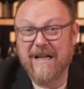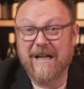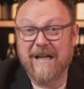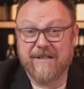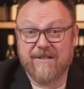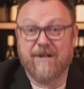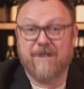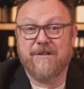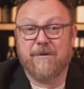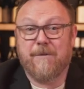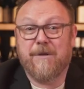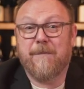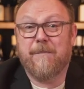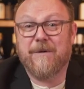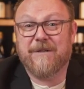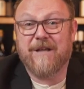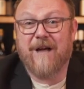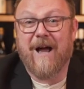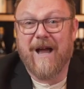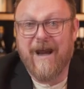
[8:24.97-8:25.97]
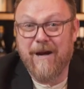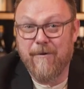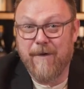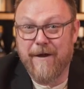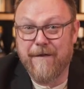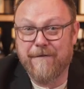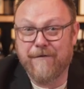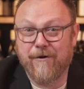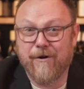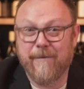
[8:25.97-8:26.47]
It's also where they put the
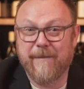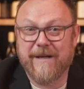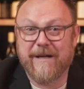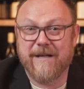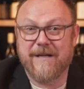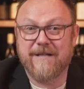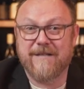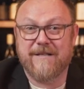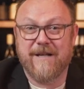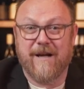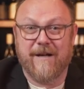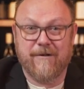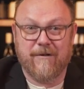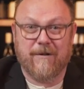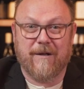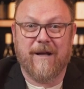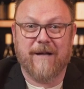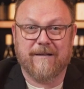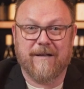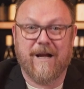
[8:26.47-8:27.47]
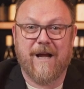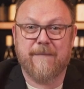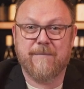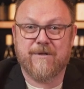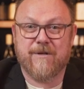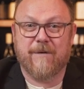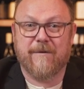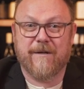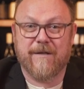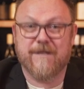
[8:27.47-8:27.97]
highway through because the underlying
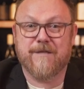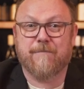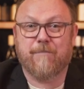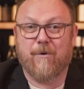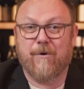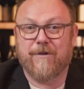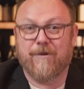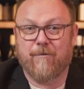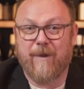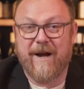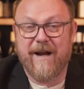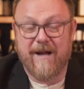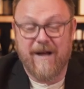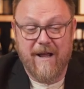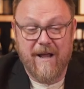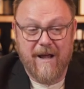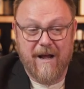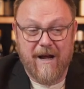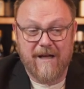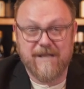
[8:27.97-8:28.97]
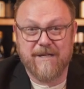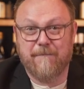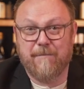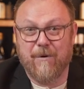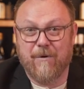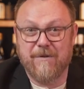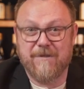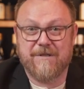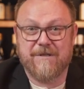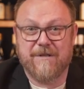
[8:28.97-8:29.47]
limestone can support the weight as
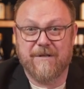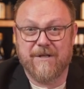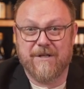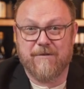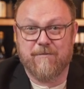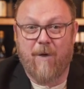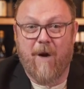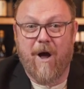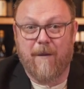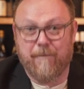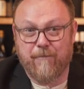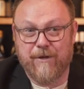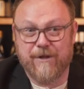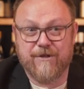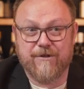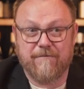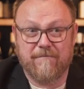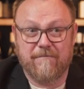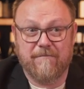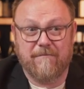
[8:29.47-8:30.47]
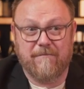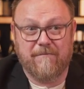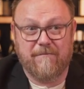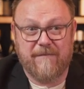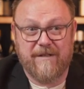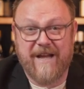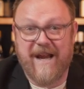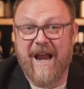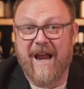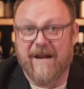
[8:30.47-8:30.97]
opposed to the swamp, which
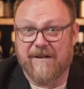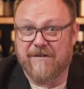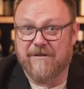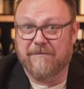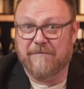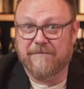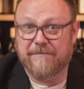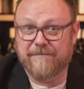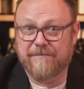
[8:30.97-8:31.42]
can't.